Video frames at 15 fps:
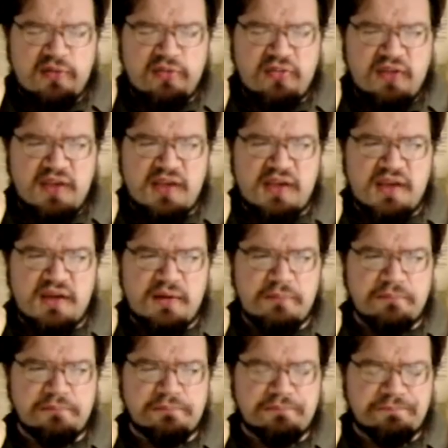The
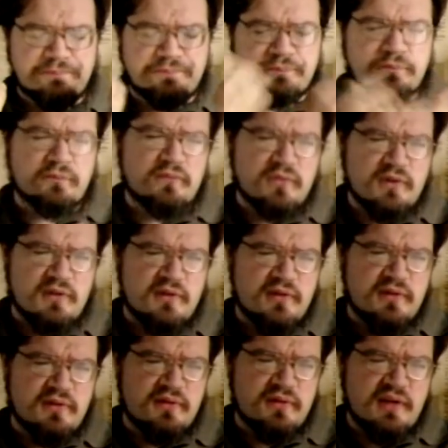
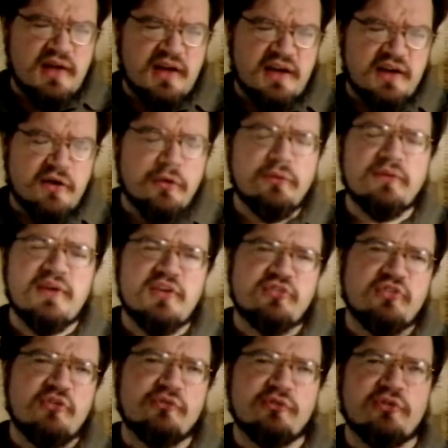uh, only
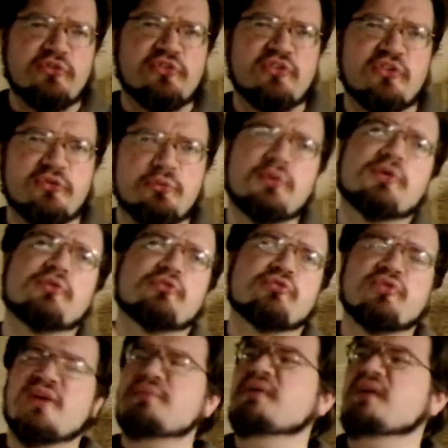difference is when you're
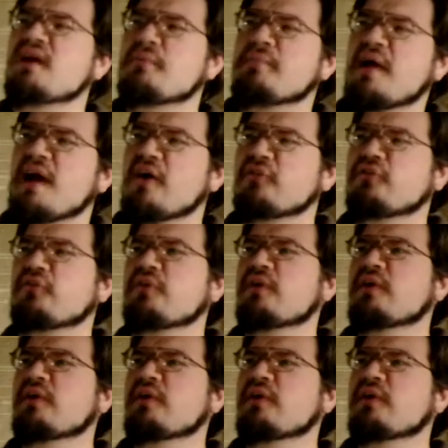dreaming about